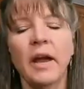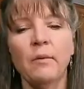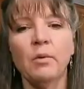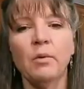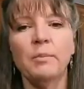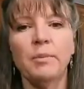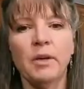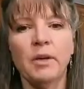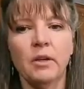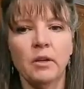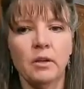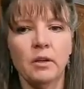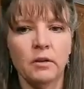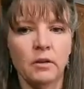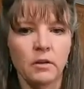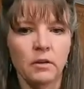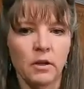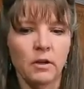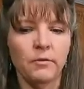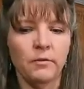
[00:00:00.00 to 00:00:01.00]
they would be
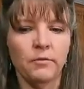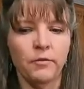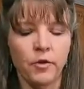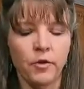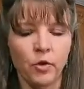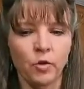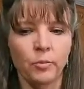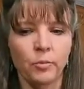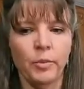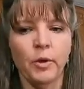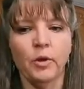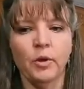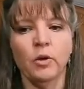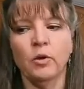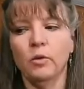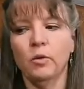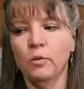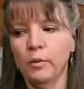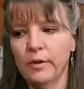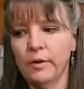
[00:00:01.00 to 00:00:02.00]
a fuel
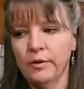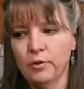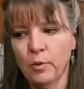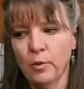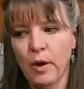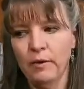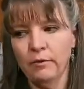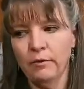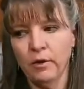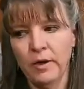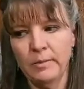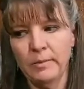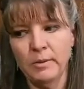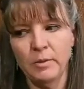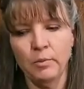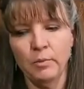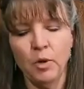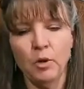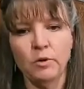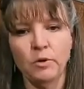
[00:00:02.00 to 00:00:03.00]
pull with 12
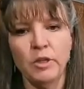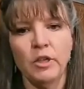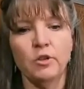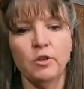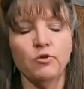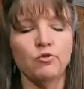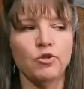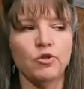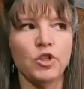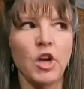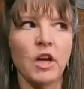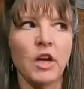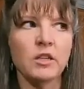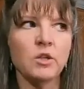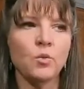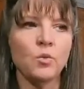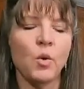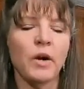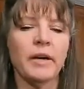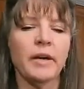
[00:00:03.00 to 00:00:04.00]
grams of protein. You
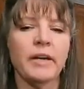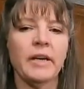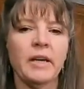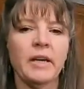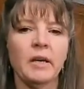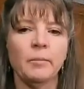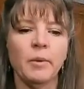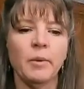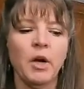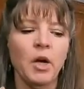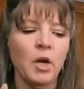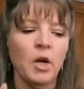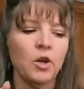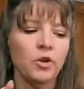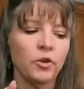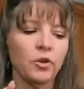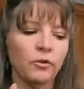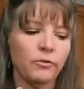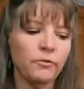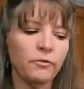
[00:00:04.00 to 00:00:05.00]
just want to keep
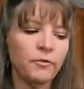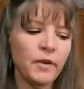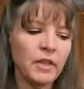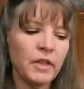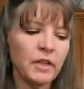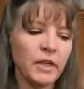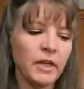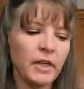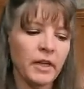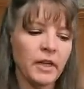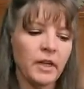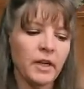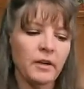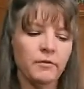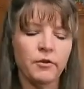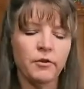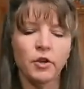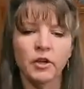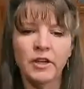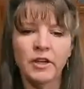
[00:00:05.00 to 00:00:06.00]
your filling
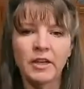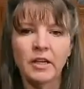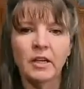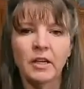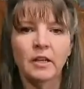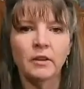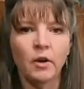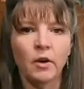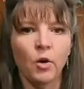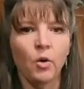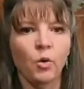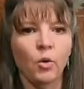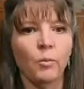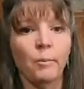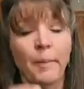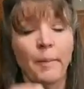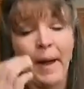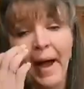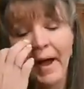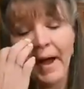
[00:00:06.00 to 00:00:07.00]
if you're eating the whole
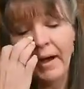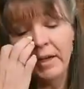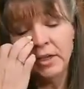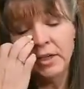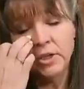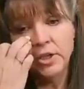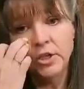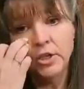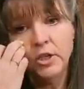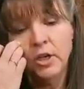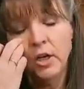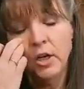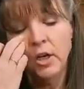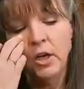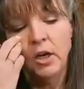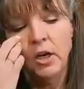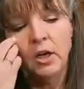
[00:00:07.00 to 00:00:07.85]
batch.